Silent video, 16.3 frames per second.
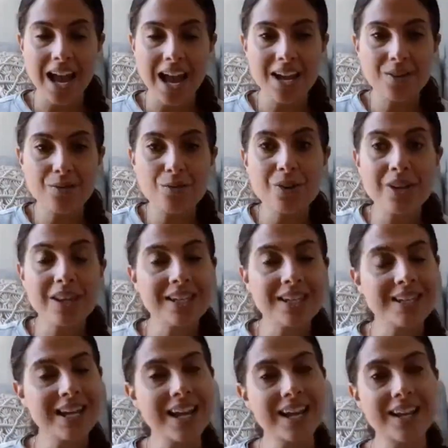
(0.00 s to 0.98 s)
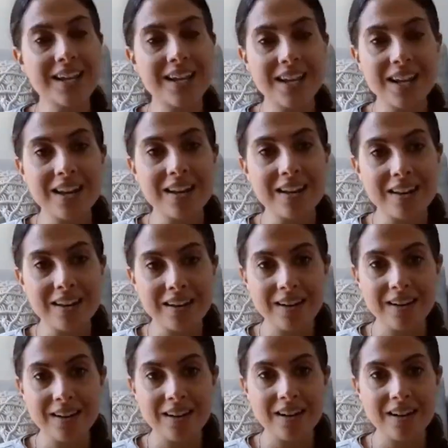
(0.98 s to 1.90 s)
and really take it in